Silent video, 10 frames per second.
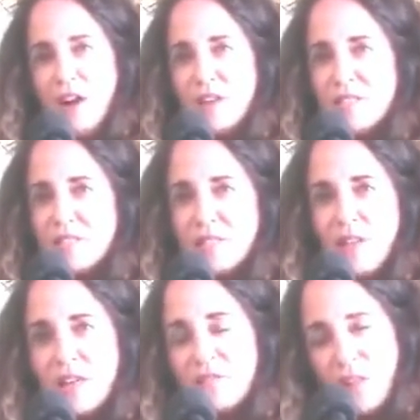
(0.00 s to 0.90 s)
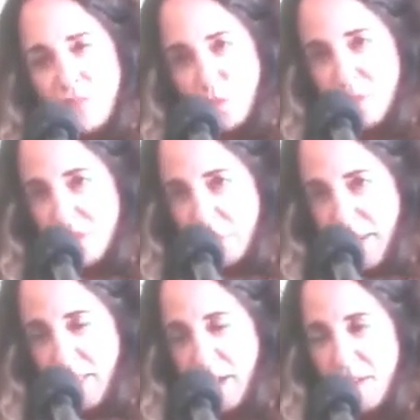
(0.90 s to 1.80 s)
lost a lot of loved ones in
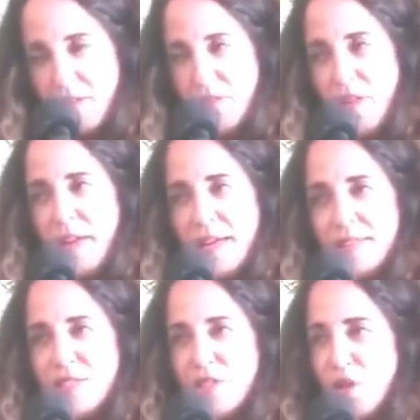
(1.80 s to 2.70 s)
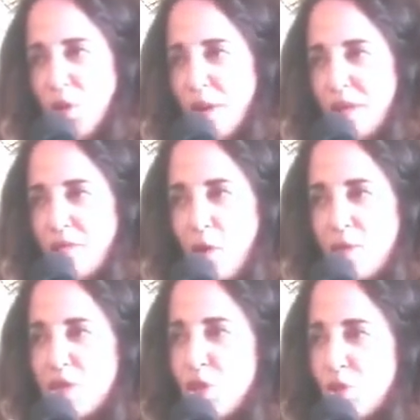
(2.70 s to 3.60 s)
my life. And so I've
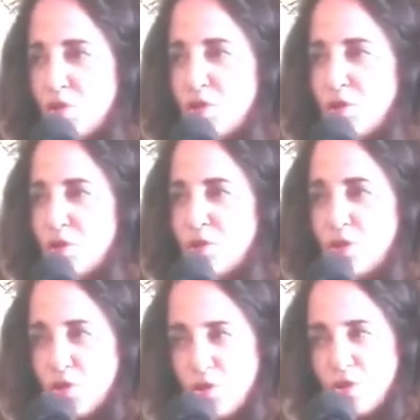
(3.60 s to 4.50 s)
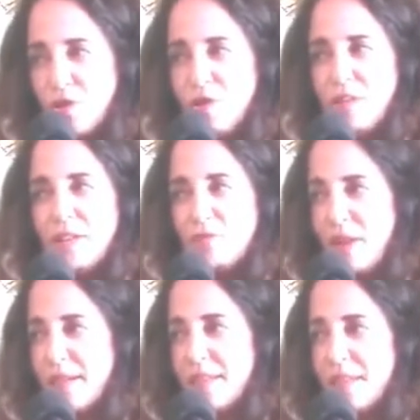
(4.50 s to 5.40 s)
always turned to the journal
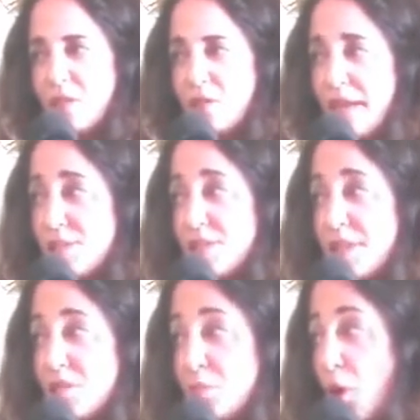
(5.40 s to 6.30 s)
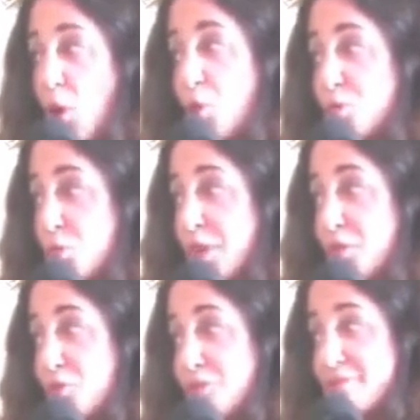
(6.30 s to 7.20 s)
and writing essays, poems,
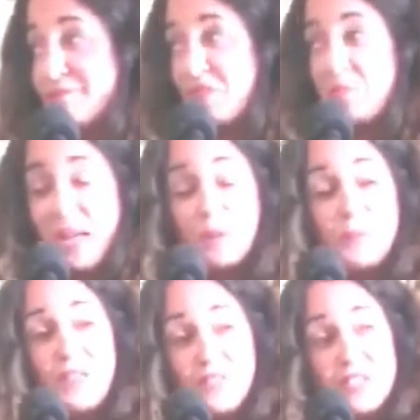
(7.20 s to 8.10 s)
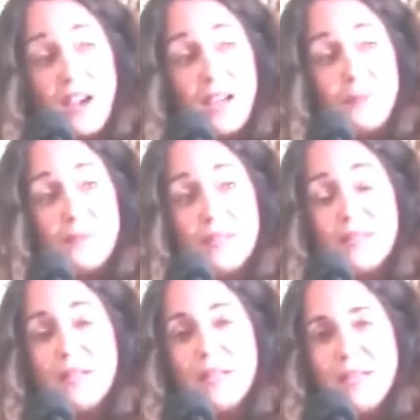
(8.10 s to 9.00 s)
whatever compelled me at the time.
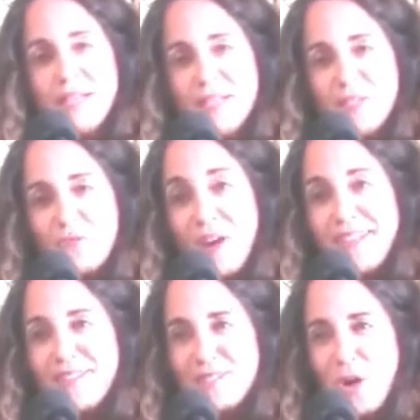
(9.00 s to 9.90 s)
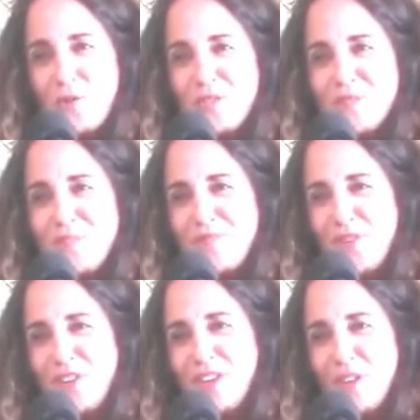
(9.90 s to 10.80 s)
So writing has always been
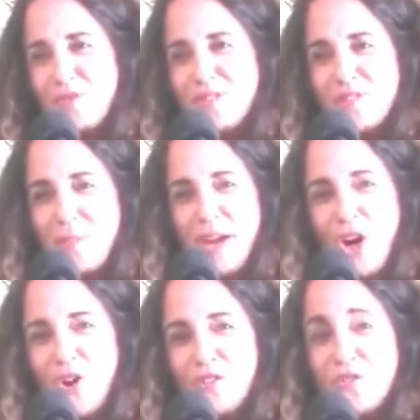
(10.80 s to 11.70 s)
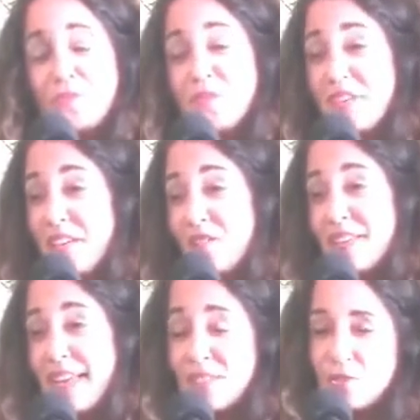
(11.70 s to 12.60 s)
very close to my heart in terms of
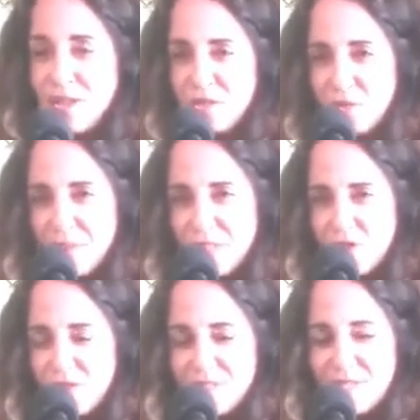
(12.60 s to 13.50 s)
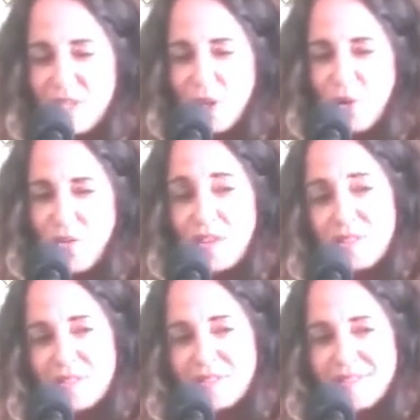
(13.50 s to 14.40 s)
healing and transformation. So
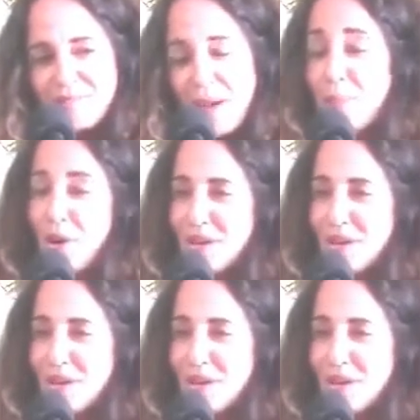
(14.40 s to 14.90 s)
that's my